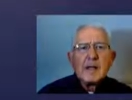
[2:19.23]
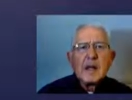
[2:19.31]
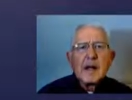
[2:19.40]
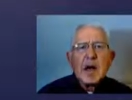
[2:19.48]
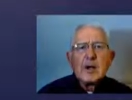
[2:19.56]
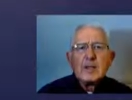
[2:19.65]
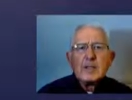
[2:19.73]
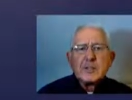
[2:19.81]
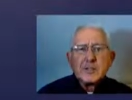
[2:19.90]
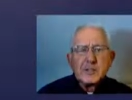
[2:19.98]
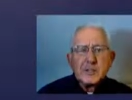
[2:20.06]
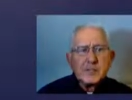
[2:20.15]
How do you
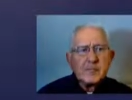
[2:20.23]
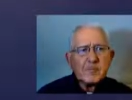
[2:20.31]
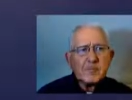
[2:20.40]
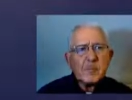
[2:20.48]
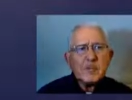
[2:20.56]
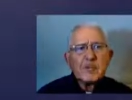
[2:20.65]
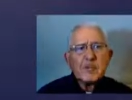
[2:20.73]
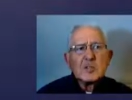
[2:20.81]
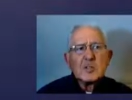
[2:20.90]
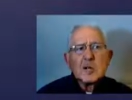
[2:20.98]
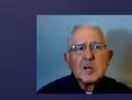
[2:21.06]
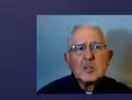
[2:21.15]
do that? Well, we're going to
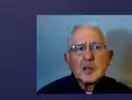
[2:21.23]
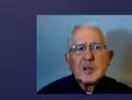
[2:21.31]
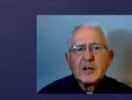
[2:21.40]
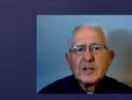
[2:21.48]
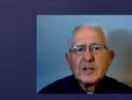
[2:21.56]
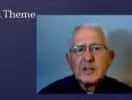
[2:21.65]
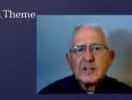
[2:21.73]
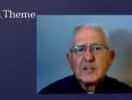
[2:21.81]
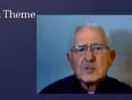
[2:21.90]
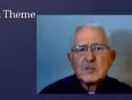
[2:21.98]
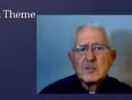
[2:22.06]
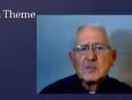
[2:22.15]
talk about how to create
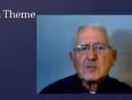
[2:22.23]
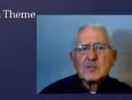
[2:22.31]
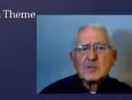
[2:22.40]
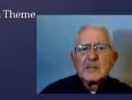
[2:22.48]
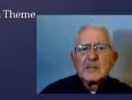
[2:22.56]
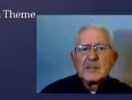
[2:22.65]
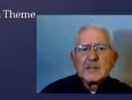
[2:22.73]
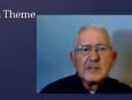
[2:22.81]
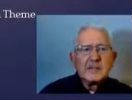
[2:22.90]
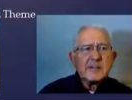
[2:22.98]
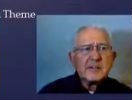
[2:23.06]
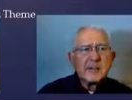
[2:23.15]
stories
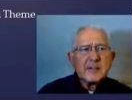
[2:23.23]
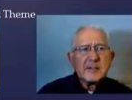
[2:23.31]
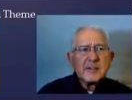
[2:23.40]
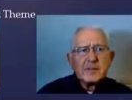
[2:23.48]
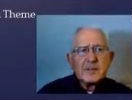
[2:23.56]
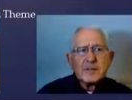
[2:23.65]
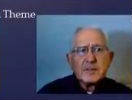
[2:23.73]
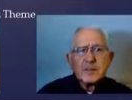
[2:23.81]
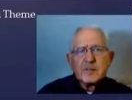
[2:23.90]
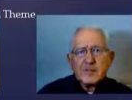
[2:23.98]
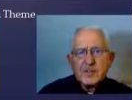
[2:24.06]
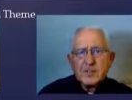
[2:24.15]
in another
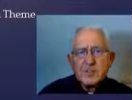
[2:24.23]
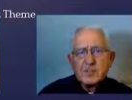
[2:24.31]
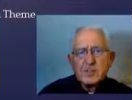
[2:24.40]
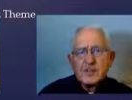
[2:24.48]
video.